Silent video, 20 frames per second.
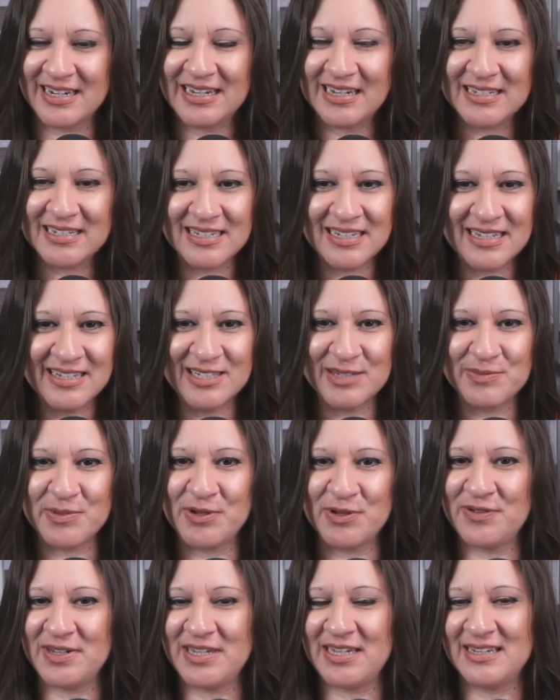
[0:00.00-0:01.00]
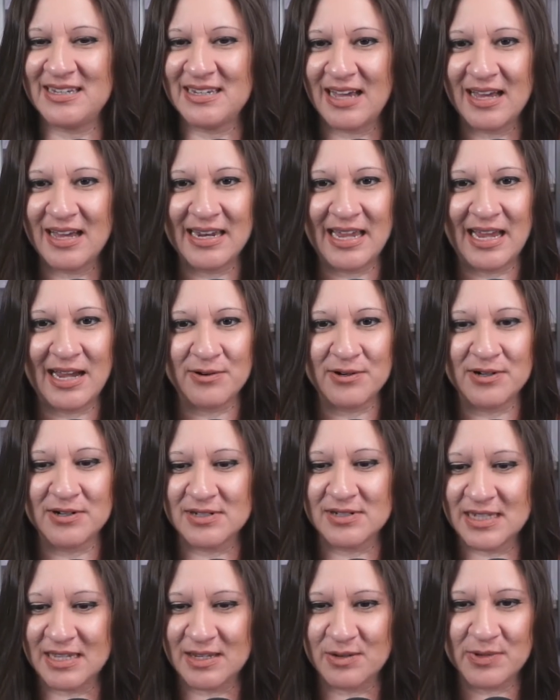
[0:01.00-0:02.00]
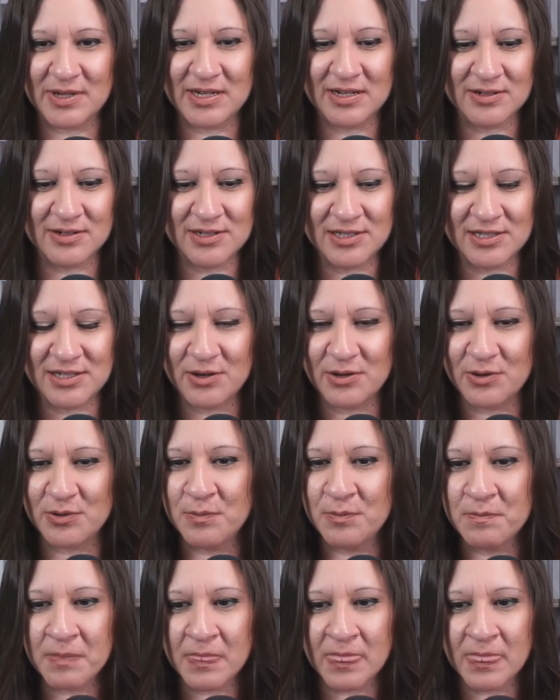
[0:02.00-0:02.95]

It is his movie, not ours, and we are so